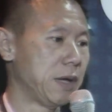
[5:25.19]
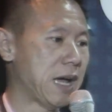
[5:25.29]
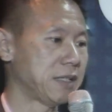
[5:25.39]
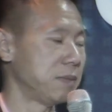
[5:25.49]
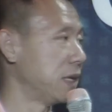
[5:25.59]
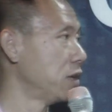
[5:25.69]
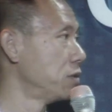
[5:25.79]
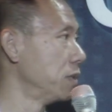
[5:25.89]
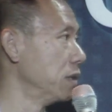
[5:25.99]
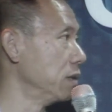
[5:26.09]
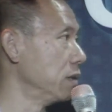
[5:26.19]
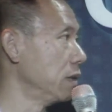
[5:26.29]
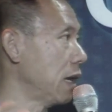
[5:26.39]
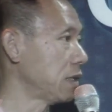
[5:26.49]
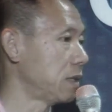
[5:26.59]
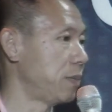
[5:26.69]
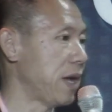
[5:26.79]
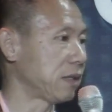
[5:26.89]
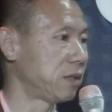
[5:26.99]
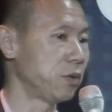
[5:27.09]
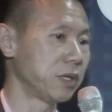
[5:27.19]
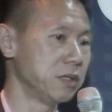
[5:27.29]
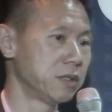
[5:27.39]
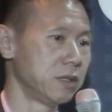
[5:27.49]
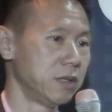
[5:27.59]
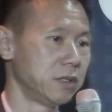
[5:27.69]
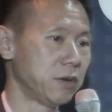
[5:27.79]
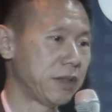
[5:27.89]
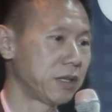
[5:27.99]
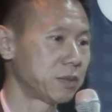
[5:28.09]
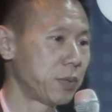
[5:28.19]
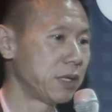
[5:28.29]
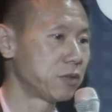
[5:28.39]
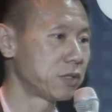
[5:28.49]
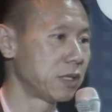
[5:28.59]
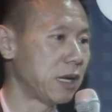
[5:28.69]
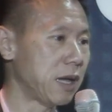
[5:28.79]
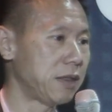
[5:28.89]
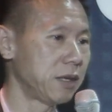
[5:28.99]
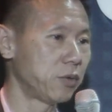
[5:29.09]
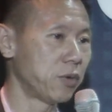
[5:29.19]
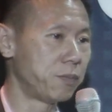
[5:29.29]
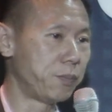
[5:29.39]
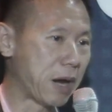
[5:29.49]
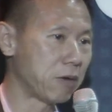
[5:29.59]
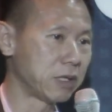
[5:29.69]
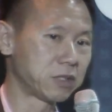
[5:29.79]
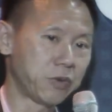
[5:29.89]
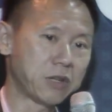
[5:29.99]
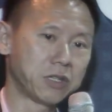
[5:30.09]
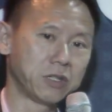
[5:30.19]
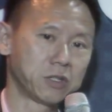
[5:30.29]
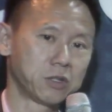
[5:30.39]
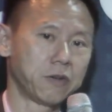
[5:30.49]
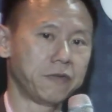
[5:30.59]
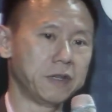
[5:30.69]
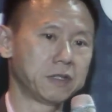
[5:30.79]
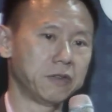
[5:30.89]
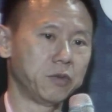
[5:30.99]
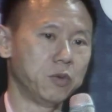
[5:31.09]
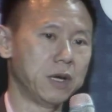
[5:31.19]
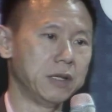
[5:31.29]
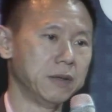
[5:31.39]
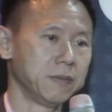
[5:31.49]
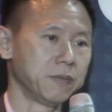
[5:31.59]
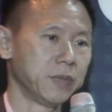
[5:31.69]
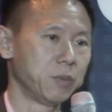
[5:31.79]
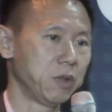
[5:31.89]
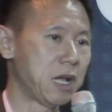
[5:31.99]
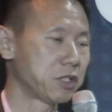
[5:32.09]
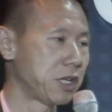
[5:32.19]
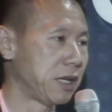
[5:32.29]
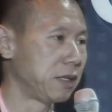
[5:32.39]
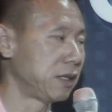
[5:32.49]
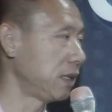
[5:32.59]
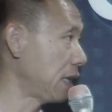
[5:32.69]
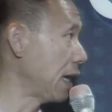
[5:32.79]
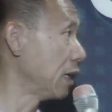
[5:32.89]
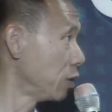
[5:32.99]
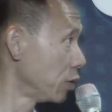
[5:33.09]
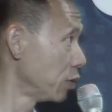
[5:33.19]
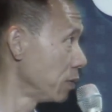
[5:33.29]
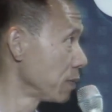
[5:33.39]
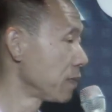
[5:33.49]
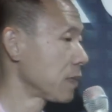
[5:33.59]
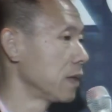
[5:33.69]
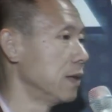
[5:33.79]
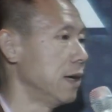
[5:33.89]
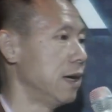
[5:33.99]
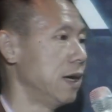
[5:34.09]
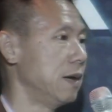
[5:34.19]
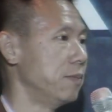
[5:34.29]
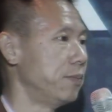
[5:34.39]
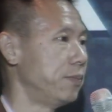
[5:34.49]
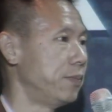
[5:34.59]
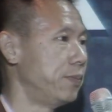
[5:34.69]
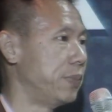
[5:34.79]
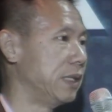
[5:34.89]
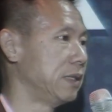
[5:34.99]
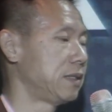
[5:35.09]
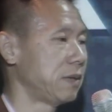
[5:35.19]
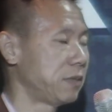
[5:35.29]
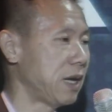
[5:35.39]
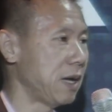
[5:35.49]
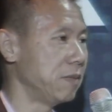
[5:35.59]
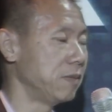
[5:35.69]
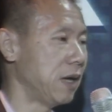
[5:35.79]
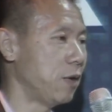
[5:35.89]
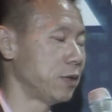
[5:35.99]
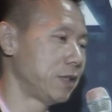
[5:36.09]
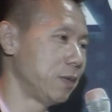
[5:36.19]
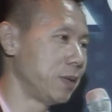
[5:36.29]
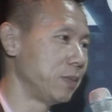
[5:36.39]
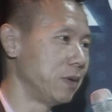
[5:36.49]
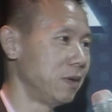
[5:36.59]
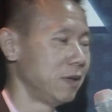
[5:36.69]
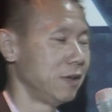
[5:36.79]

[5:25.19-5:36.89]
asset management, asset-backed tokens. So I think it's pretty interesting. I think we're barely scratching the surface of what blockchain can do. But at the same time, I always tell people,